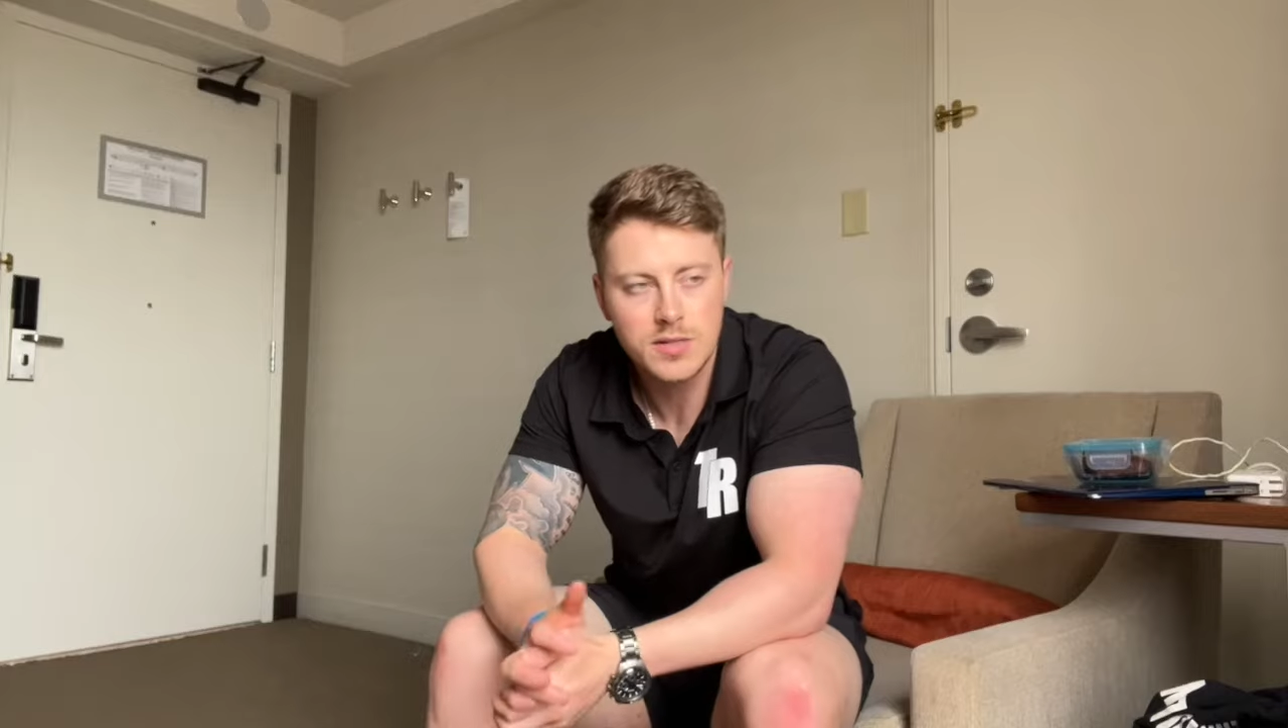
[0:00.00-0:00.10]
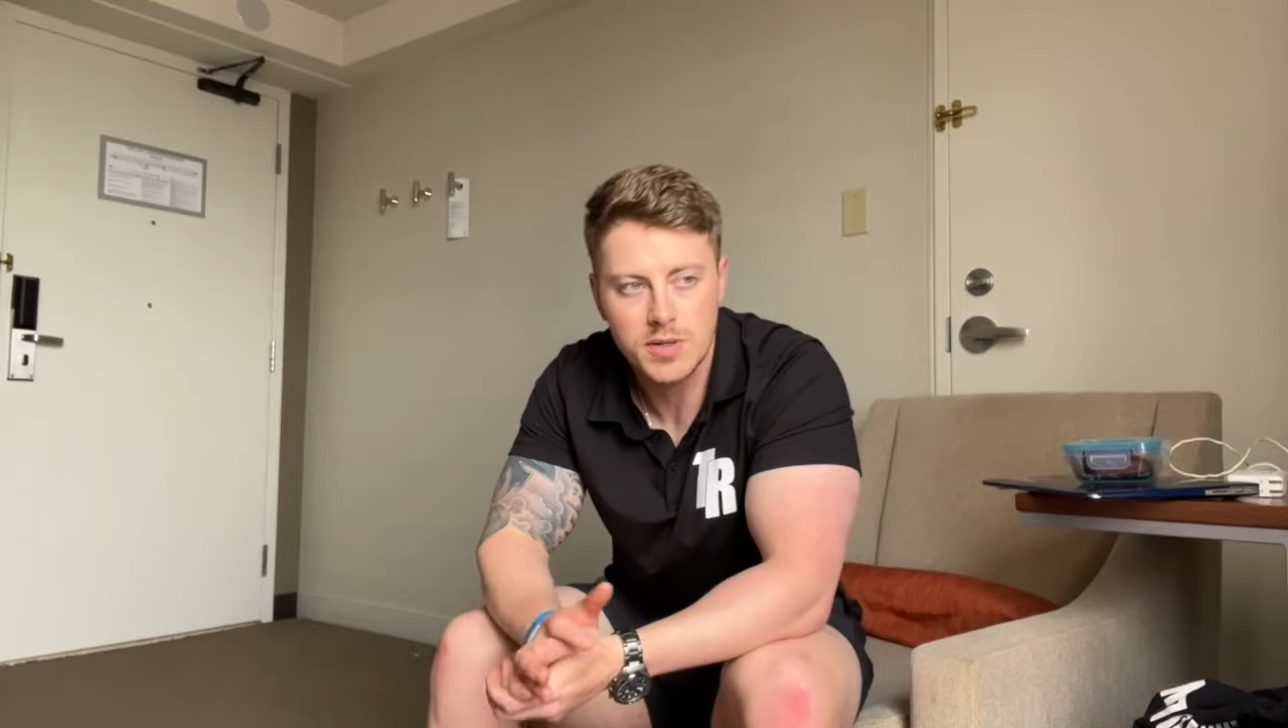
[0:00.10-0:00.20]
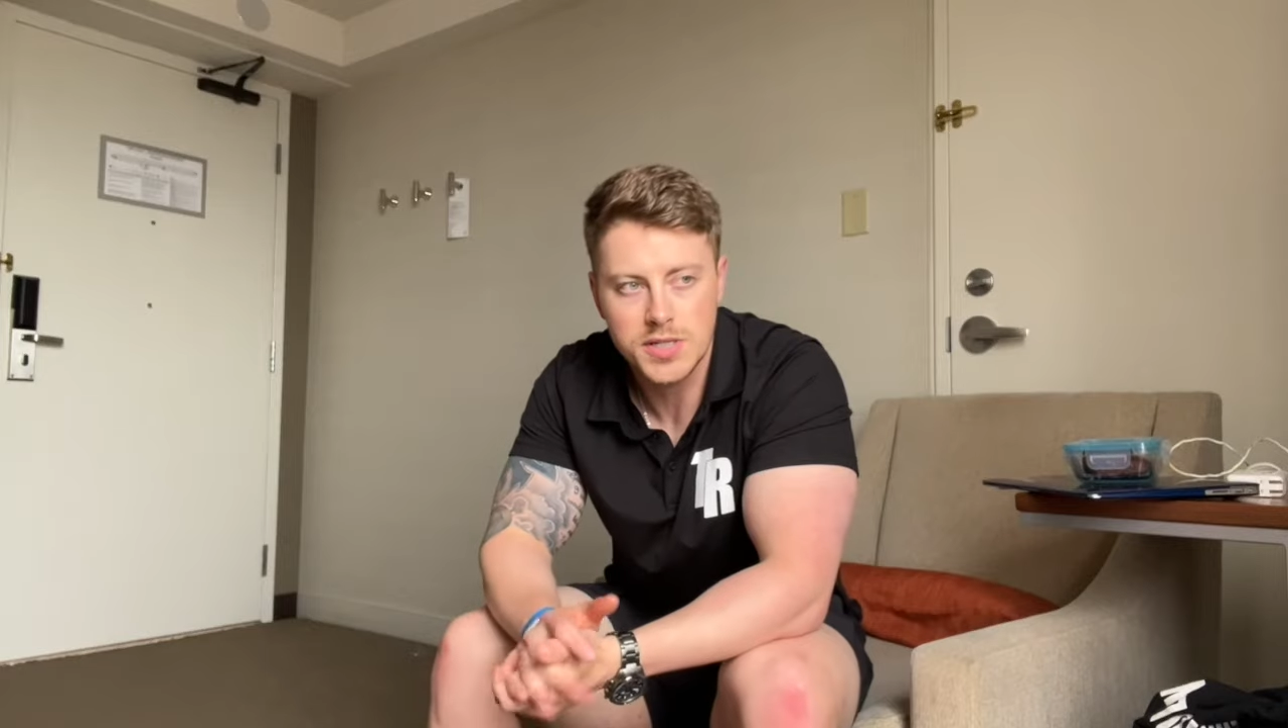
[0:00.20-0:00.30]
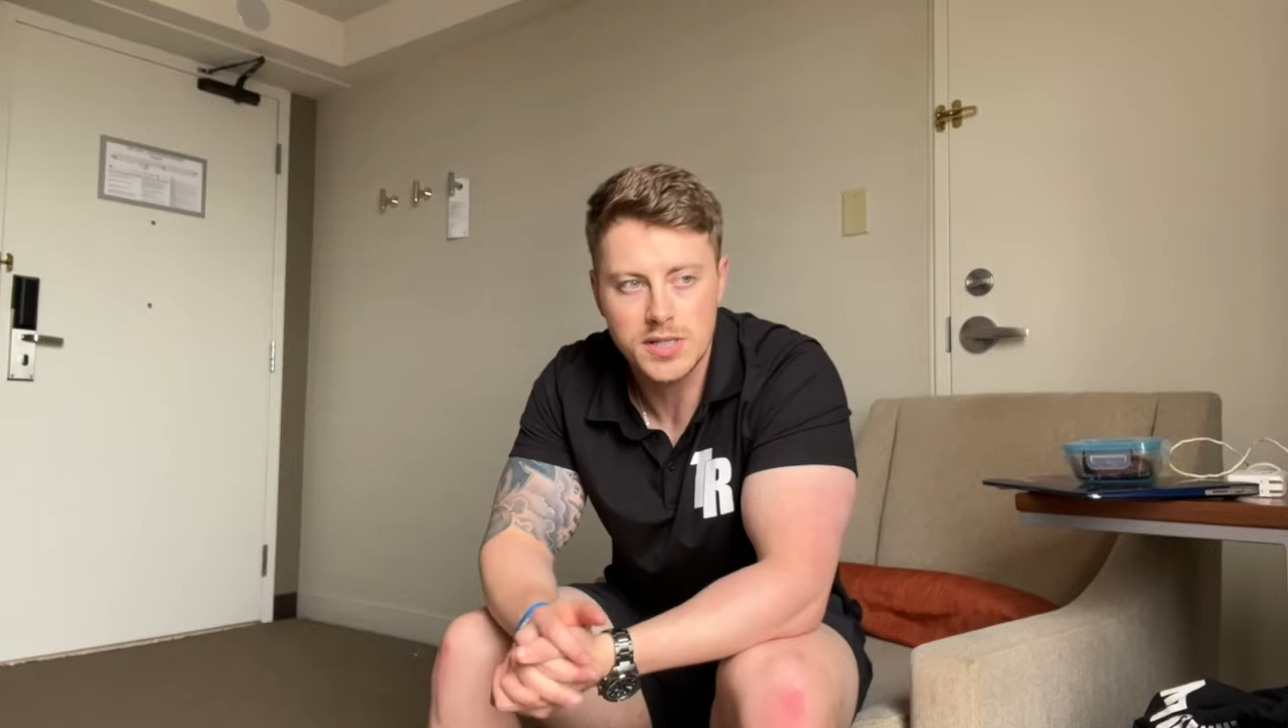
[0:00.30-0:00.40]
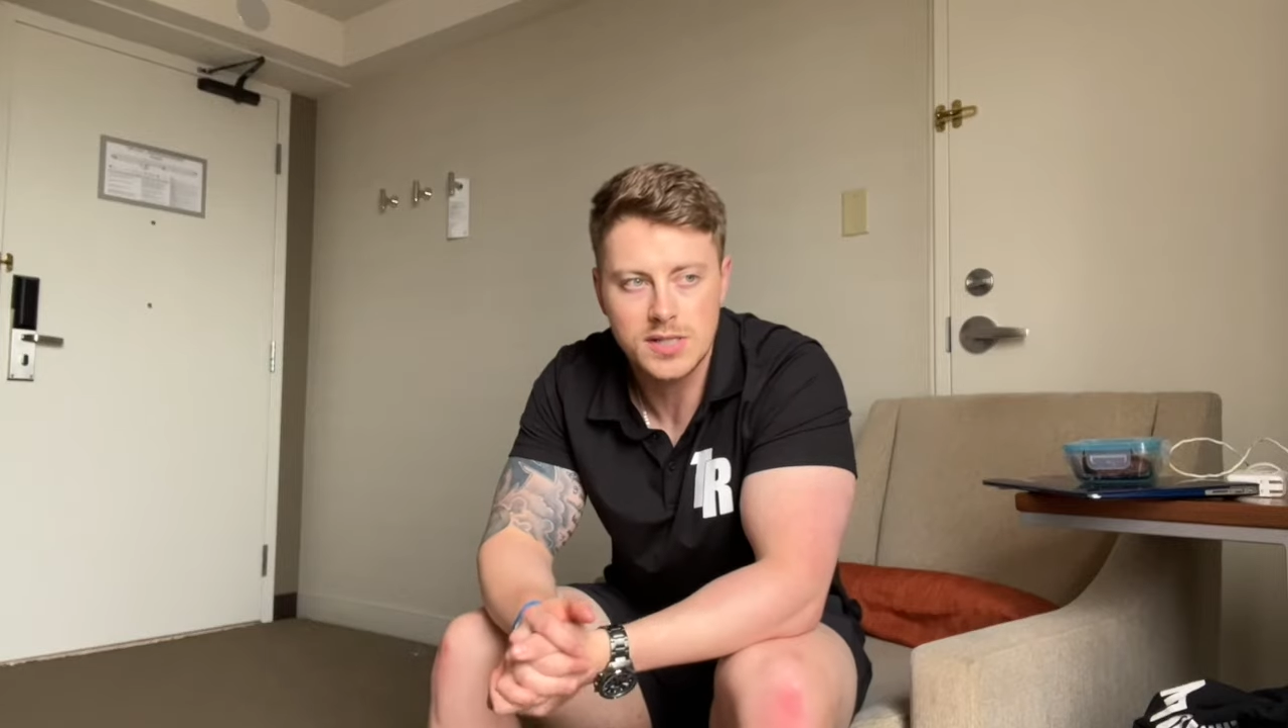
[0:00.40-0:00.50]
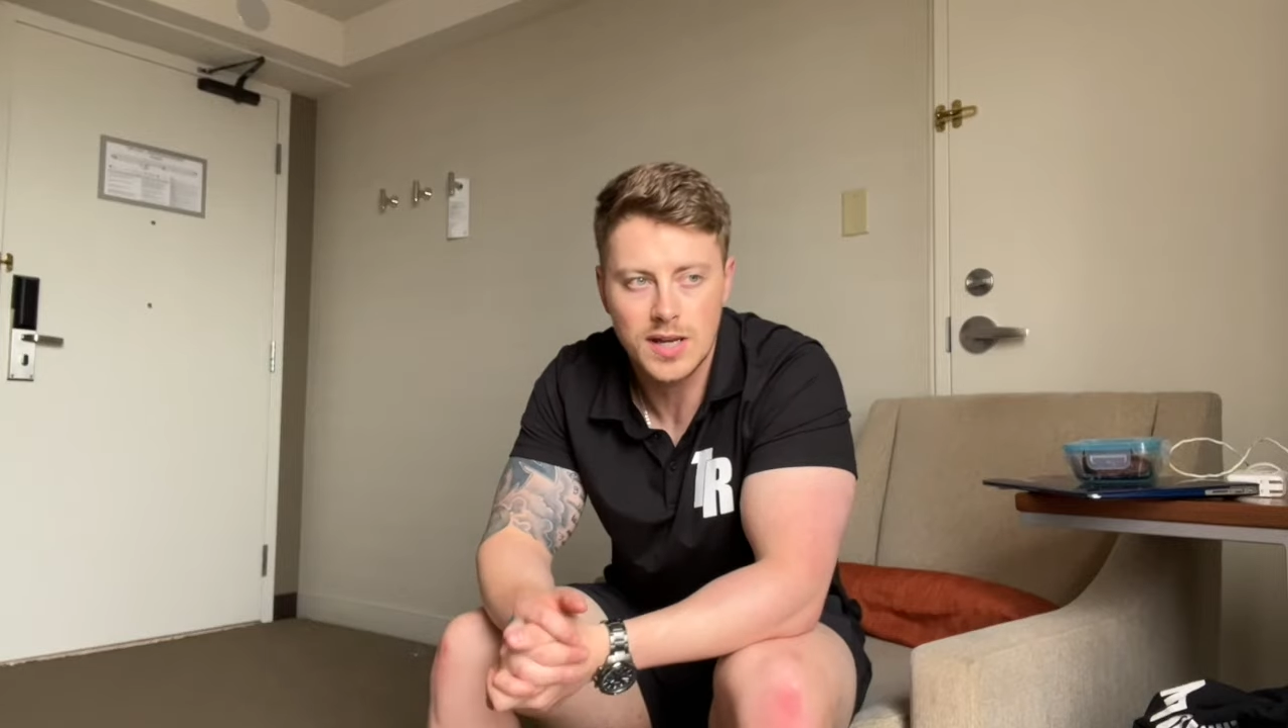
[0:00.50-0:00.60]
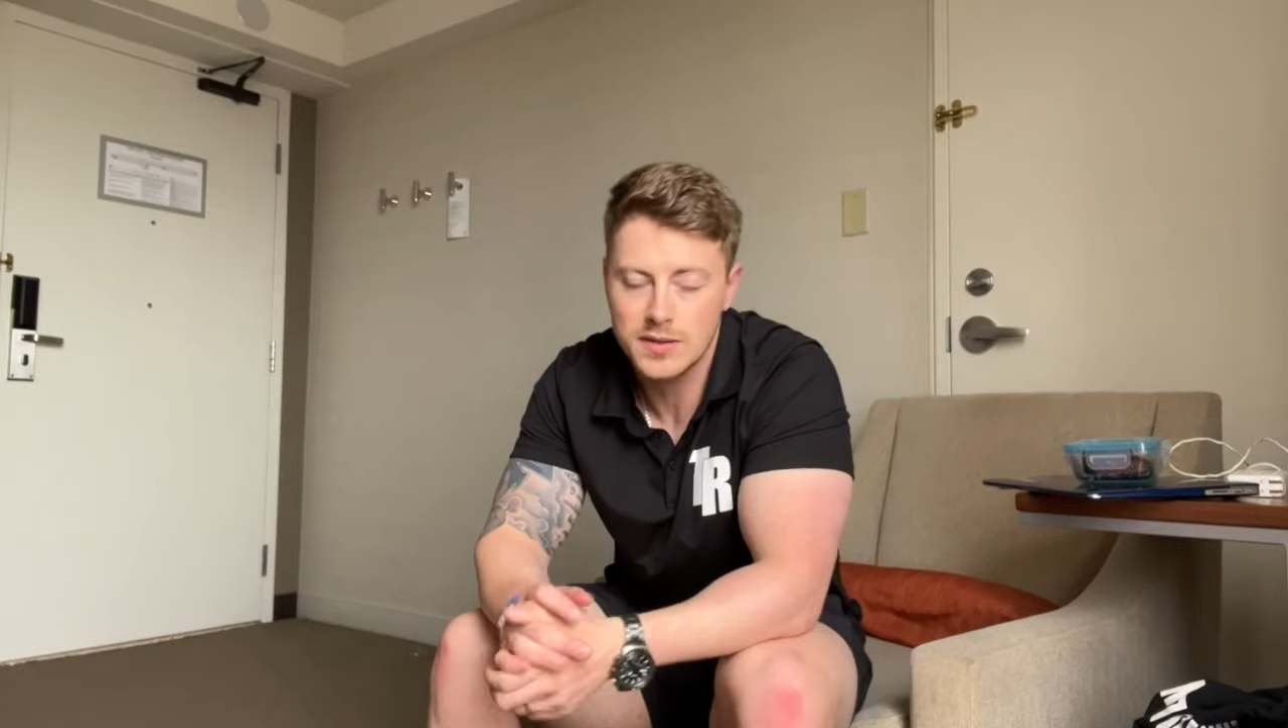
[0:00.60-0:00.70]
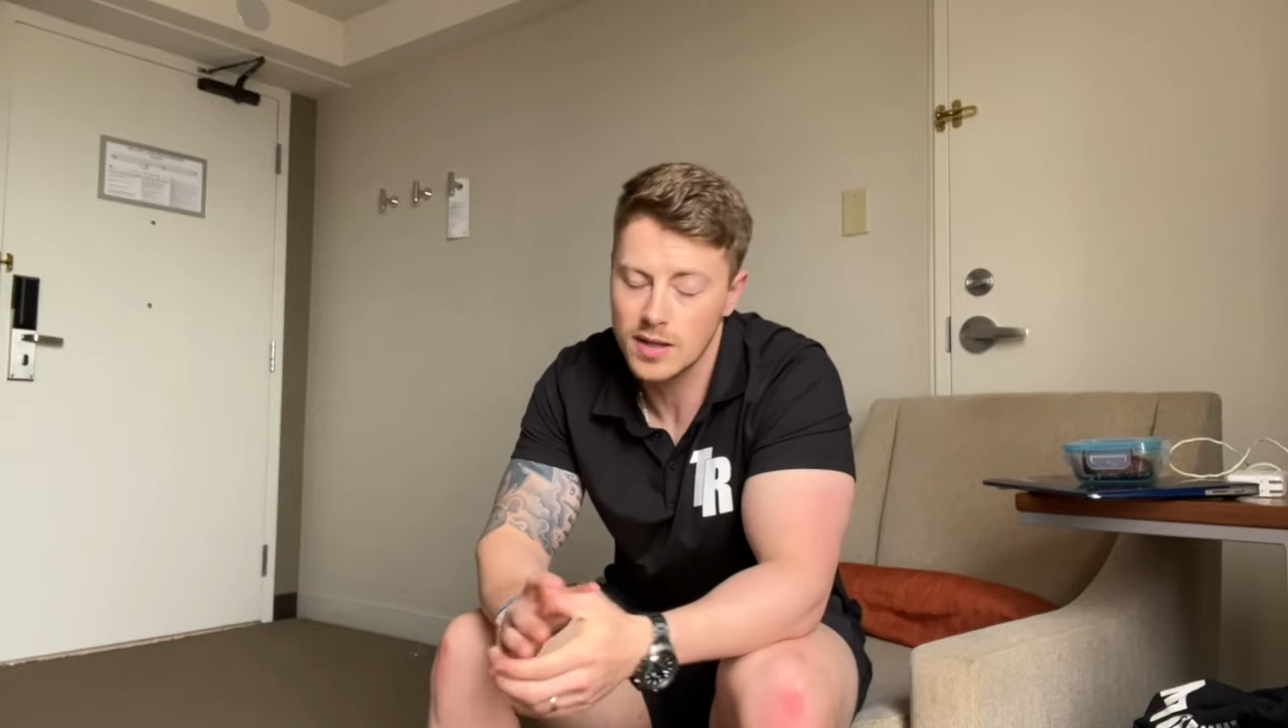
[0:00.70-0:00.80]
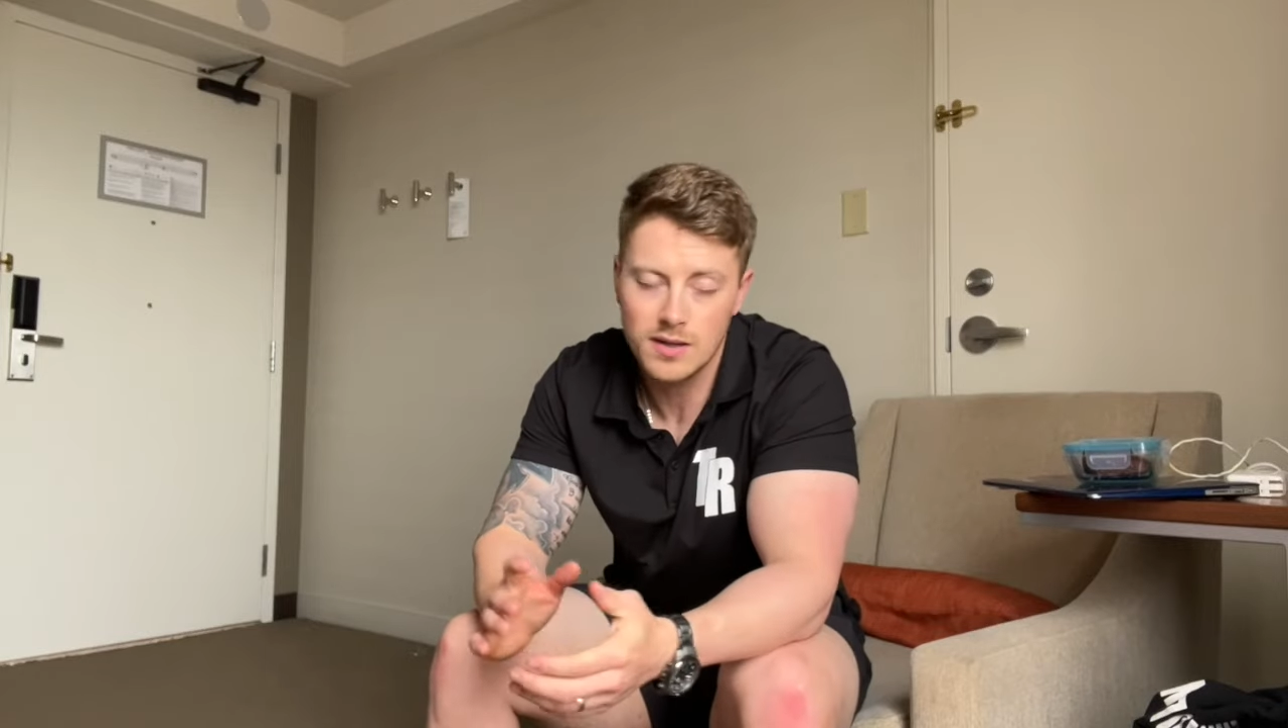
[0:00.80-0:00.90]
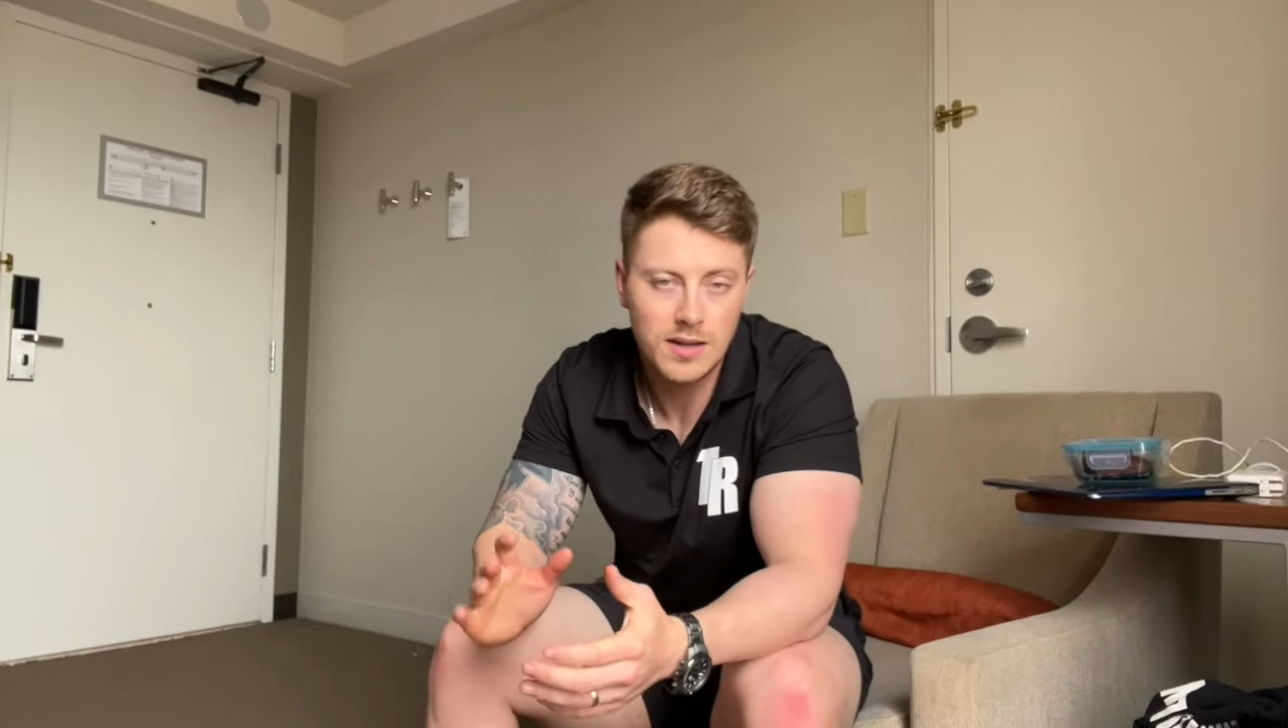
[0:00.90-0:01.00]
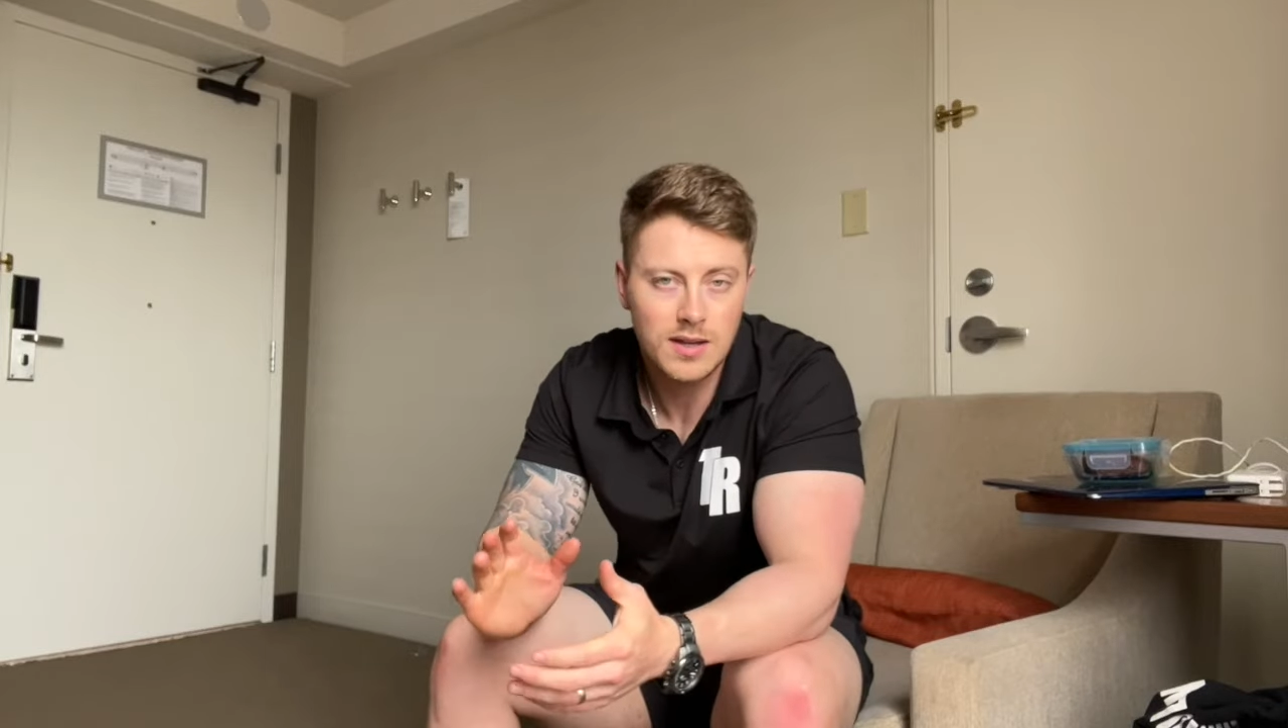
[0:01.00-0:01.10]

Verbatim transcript: which is at the end of the day,